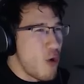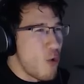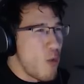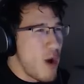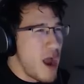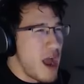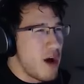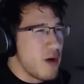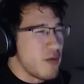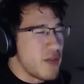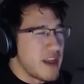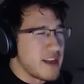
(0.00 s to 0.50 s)

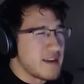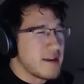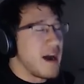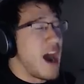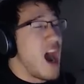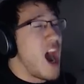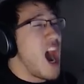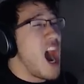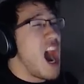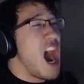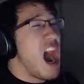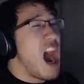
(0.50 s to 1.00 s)
well that oh,
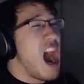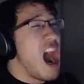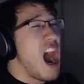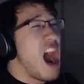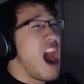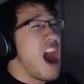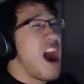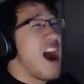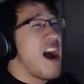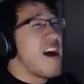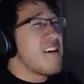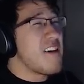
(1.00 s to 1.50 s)

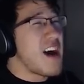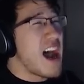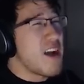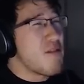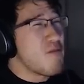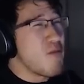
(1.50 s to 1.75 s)
I